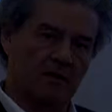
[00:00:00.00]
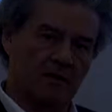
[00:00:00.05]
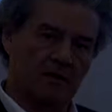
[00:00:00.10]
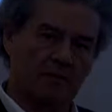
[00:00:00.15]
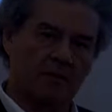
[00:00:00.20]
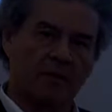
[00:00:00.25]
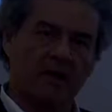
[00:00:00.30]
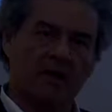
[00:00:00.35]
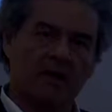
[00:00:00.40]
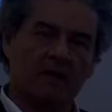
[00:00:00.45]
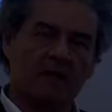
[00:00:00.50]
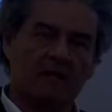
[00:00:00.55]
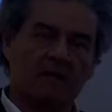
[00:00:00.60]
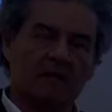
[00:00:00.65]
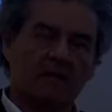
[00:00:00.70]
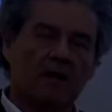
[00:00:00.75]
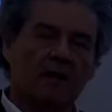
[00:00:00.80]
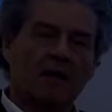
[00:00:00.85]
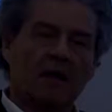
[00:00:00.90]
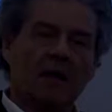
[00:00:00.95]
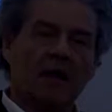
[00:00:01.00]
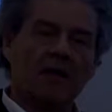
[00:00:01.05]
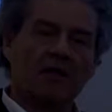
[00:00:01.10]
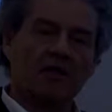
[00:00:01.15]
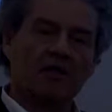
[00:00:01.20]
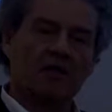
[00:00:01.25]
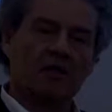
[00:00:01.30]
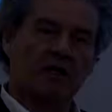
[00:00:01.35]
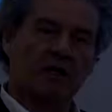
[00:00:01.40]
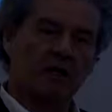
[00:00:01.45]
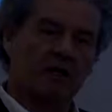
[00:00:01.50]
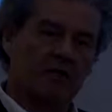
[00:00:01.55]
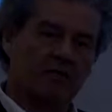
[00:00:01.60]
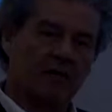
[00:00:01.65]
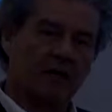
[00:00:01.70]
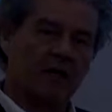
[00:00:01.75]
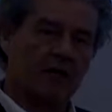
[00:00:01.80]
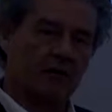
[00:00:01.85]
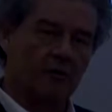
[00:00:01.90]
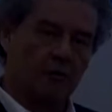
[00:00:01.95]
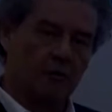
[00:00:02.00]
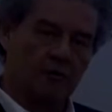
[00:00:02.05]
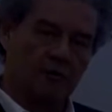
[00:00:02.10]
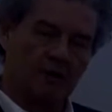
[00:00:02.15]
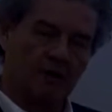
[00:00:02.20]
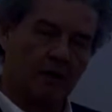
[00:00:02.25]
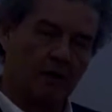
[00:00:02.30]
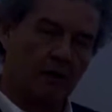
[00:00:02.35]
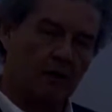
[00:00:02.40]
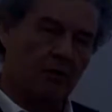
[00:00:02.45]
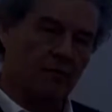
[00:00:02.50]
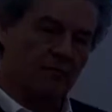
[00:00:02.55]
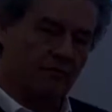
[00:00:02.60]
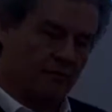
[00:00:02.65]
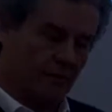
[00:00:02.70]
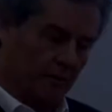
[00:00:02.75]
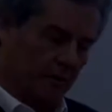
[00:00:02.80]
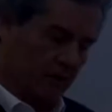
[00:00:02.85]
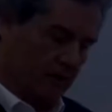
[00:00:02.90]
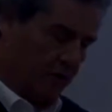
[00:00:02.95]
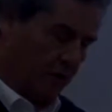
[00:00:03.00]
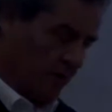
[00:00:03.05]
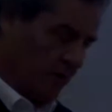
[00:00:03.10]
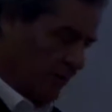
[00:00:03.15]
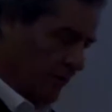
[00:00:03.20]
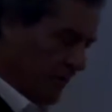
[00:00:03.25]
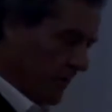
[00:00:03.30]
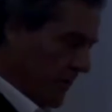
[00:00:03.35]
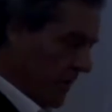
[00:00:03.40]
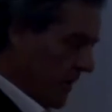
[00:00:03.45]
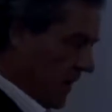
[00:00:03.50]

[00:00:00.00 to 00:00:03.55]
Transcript: a space and share values and learn from each other,